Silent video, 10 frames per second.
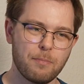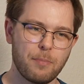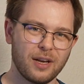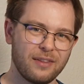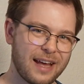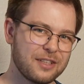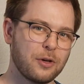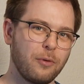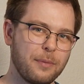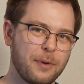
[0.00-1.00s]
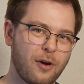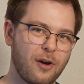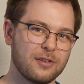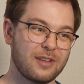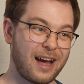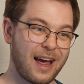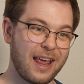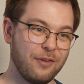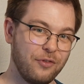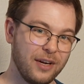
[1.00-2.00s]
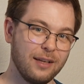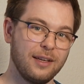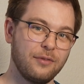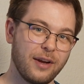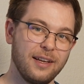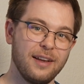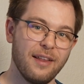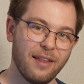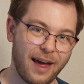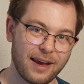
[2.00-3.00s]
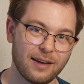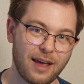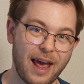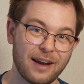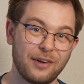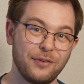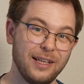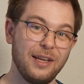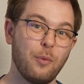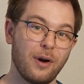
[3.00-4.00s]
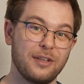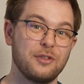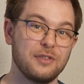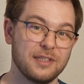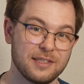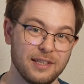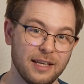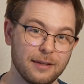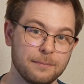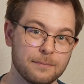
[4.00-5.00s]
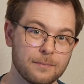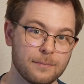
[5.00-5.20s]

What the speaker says: but that's only because I really like it and I really want it to succeed. And